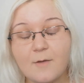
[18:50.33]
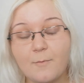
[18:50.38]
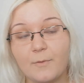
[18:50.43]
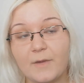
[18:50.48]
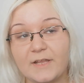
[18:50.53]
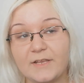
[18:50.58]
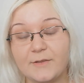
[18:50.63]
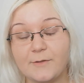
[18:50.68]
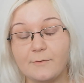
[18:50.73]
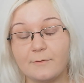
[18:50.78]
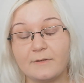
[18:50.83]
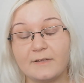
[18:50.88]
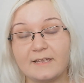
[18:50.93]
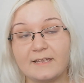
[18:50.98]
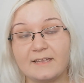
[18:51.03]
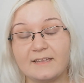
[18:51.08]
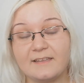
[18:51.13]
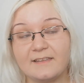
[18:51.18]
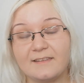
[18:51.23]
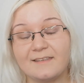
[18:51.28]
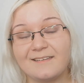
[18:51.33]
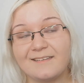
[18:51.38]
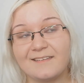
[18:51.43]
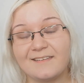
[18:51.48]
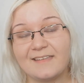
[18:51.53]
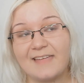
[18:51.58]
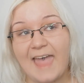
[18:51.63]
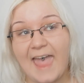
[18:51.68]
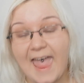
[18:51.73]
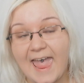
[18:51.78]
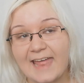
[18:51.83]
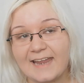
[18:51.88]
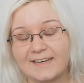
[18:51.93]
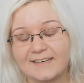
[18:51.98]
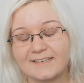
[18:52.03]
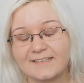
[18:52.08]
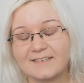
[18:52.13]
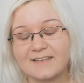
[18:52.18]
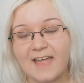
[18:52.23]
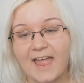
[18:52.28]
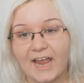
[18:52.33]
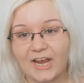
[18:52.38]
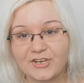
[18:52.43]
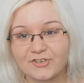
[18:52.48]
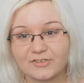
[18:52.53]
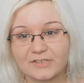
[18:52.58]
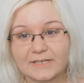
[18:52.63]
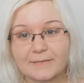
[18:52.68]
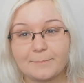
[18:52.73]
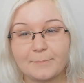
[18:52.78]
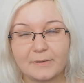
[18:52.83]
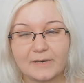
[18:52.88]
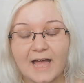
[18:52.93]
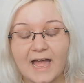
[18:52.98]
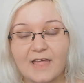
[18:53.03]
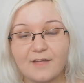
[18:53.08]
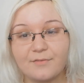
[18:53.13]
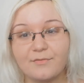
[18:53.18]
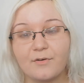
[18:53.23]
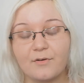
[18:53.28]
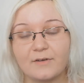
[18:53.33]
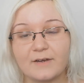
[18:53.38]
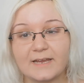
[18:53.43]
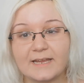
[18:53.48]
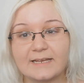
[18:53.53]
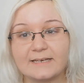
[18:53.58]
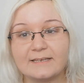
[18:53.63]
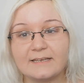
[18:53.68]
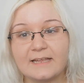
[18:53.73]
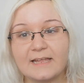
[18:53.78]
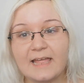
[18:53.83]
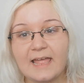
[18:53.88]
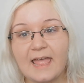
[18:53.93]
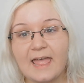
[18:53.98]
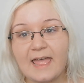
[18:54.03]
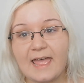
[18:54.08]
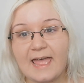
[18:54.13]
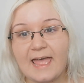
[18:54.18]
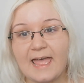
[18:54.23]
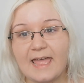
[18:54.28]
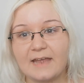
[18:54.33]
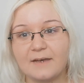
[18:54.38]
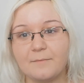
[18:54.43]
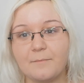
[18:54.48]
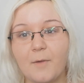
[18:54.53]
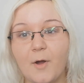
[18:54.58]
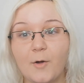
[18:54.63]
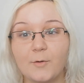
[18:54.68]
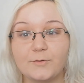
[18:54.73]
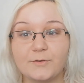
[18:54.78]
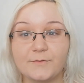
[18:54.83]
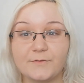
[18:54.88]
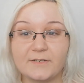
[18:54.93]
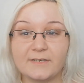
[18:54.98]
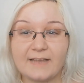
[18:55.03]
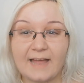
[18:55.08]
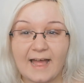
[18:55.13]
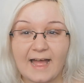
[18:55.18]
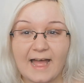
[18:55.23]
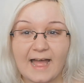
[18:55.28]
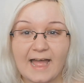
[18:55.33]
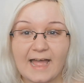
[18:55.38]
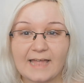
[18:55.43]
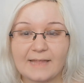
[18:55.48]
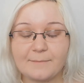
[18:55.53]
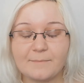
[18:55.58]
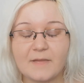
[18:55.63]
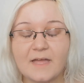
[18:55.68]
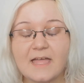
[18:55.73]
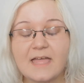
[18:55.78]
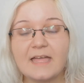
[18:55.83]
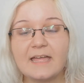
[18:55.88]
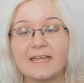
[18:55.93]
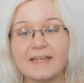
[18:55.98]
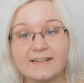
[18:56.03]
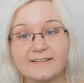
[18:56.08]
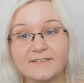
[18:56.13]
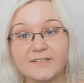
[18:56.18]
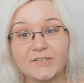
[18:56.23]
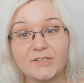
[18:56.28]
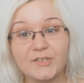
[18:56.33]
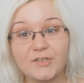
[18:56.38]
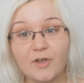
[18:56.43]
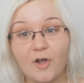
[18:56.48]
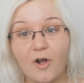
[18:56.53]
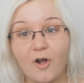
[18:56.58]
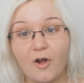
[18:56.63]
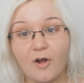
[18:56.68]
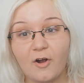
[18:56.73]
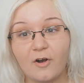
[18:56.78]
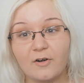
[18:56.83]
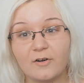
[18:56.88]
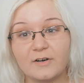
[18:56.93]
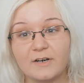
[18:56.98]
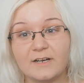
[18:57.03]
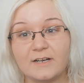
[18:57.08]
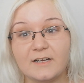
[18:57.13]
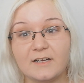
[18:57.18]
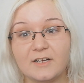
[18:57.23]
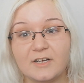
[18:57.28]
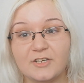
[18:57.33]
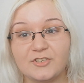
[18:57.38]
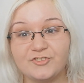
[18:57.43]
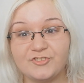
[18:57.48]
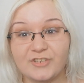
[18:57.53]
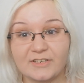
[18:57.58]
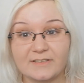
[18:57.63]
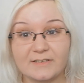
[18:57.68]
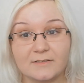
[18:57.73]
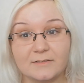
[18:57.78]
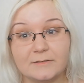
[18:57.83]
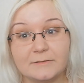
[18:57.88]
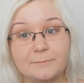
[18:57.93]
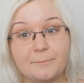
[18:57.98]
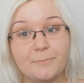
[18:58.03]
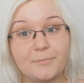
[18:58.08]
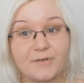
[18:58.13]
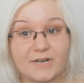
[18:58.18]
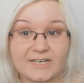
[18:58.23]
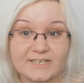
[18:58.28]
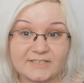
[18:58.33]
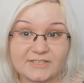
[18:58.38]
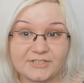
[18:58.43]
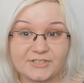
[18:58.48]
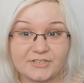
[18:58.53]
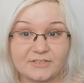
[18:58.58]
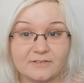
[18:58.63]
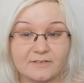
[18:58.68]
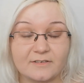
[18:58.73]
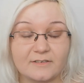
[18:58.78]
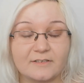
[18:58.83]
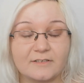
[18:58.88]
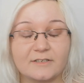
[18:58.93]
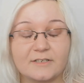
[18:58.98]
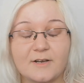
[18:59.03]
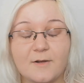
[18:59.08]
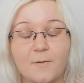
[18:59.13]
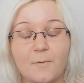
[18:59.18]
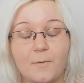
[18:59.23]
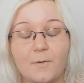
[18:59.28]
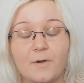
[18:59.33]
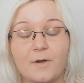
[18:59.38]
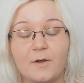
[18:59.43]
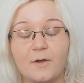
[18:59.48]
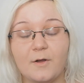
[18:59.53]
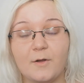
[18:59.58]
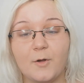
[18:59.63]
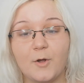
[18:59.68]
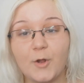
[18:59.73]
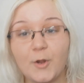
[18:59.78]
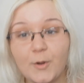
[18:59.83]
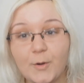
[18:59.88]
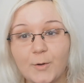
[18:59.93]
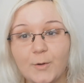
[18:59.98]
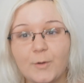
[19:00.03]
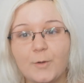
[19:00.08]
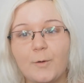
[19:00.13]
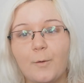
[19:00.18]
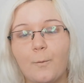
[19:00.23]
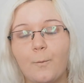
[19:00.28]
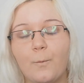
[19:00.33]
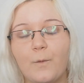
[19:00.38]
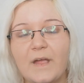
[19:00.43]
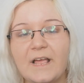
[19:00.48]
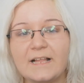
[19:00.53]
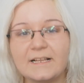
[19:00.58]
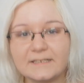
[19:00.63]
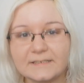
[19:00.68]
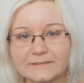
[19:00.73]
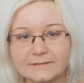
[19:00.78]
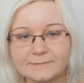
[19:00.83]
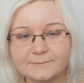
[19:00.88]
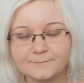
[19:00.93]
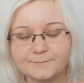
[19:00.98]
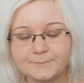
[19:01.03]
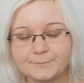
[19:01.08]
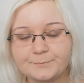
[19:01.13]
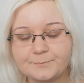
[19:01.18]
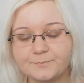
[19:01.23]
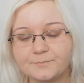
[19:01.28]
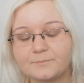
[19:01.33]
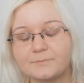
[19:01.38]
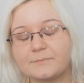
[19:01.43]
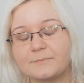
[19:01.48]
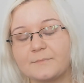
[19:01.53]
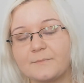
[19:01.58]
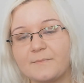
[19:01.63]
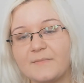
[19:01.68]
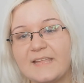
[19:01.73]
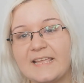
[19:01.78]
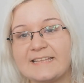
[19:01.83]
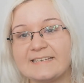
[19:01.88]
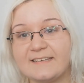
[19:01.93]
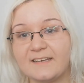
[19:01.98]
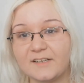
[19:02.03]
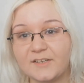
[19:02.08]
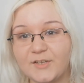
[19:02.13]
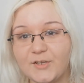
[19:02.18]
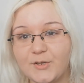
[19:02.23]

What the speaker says: when you can actually apply for it, and most of the time it's your general practitioner who will tell